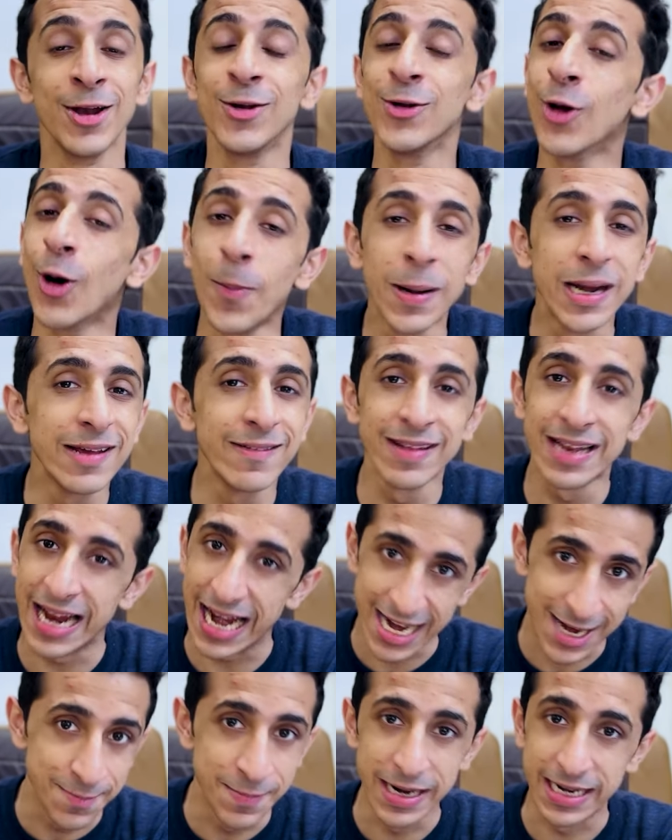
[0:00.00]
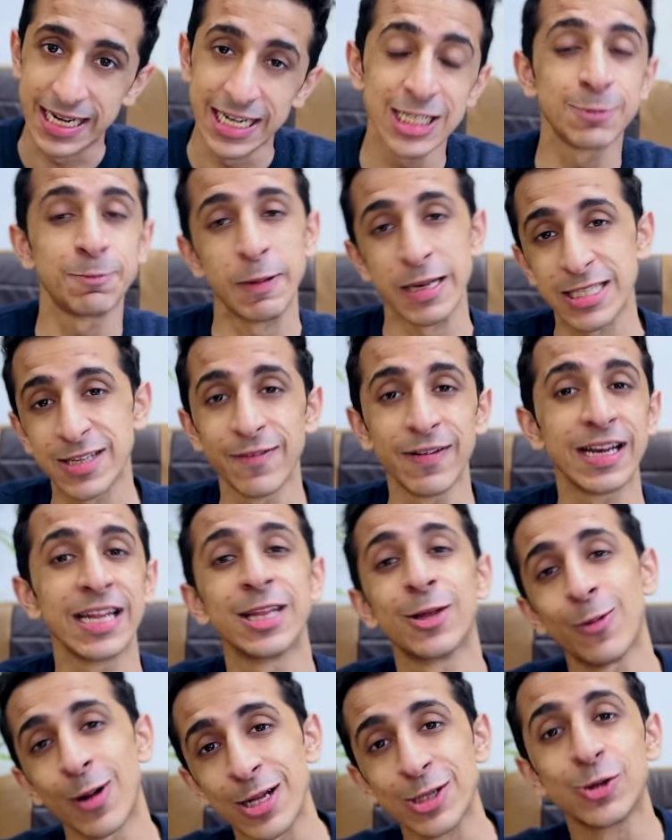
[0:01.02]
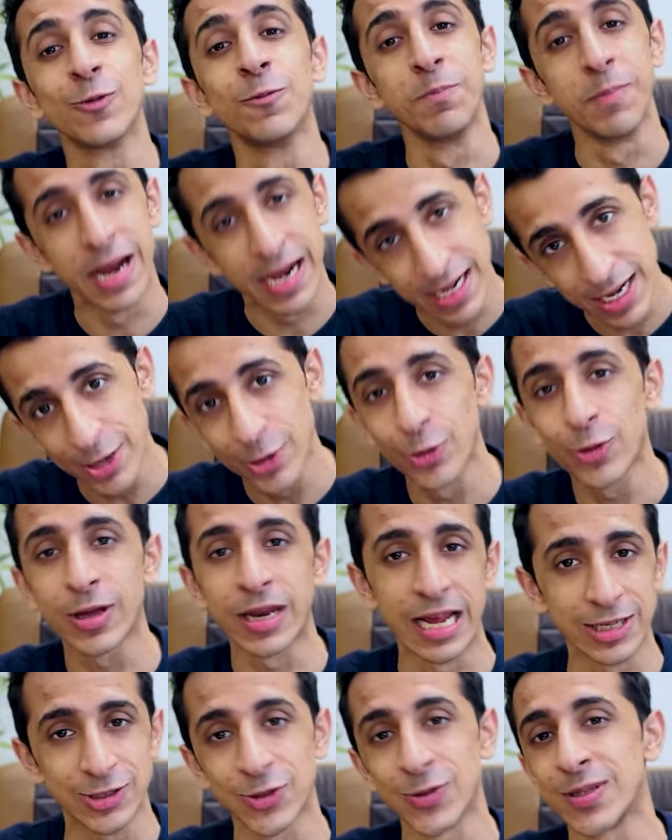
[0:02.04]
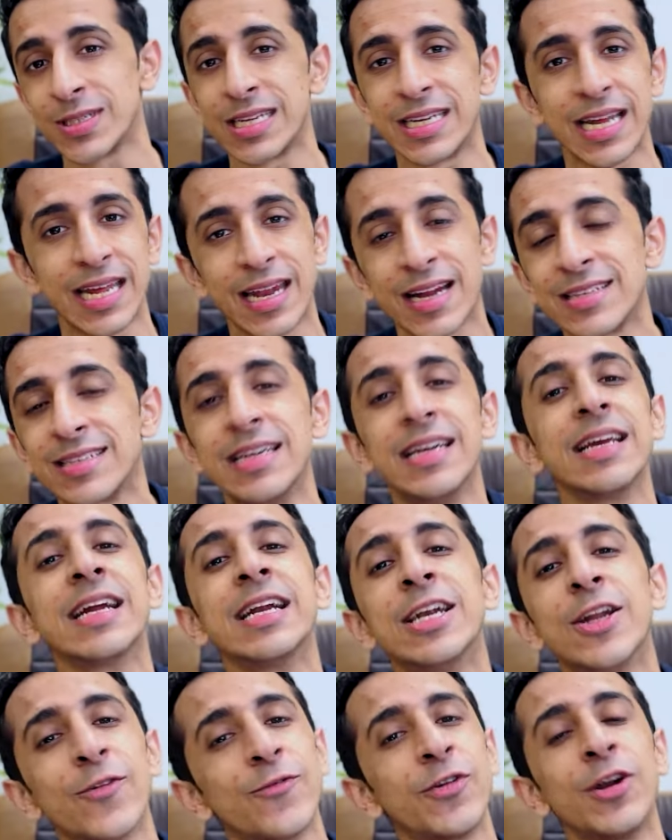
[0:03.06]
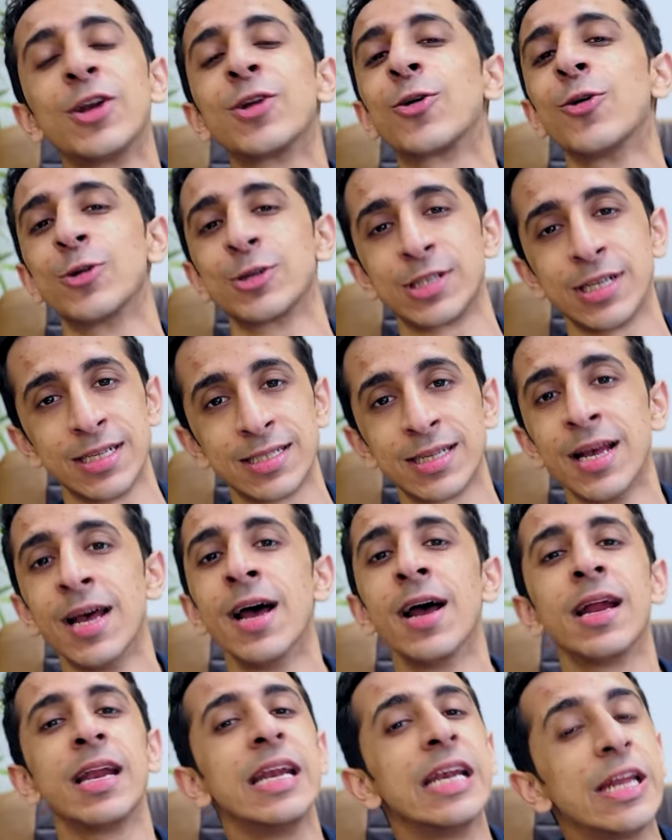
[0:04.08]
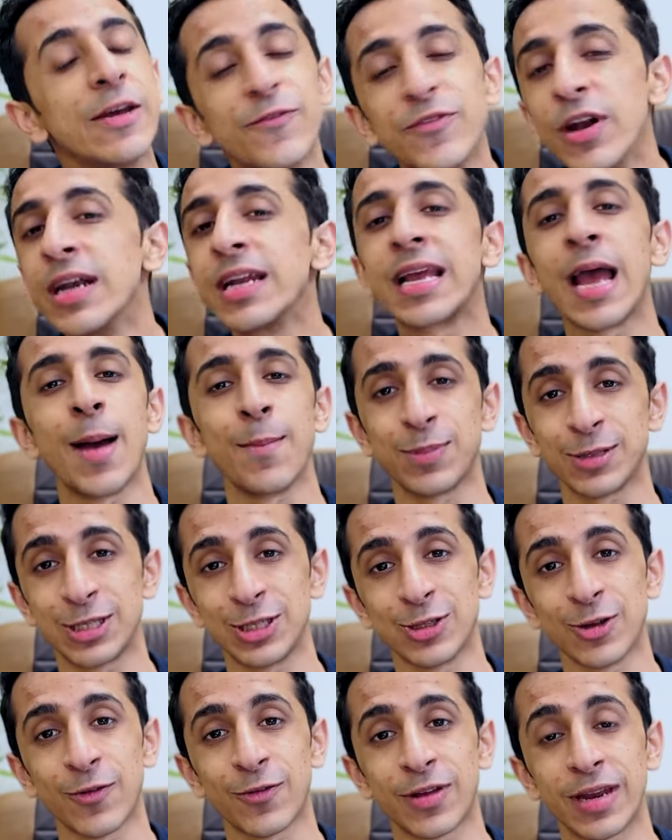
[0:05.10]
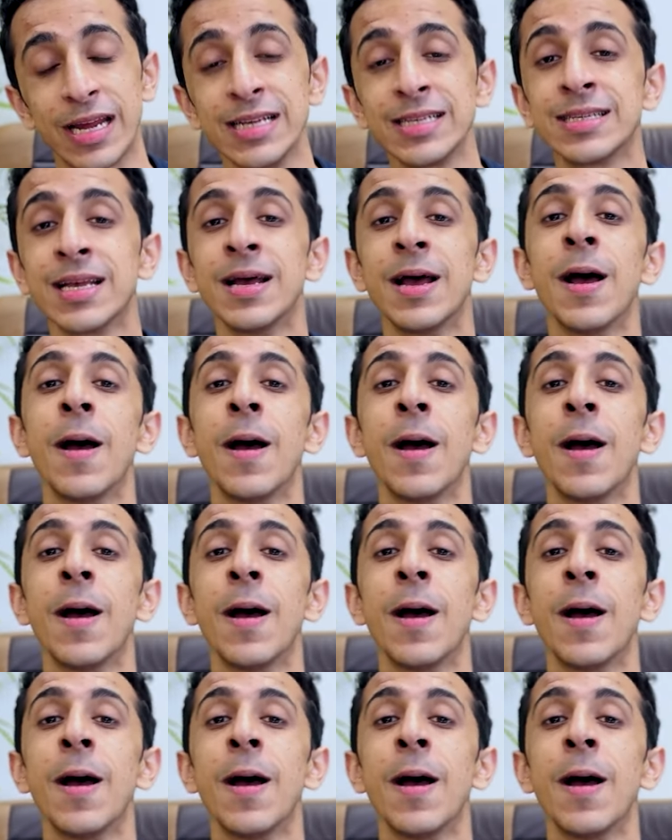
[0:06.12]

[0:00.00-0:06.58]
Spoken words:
Nobody will admit it, specifically the ones who've made it to Christ University and are sitting in different courses, in different campuses of Christ.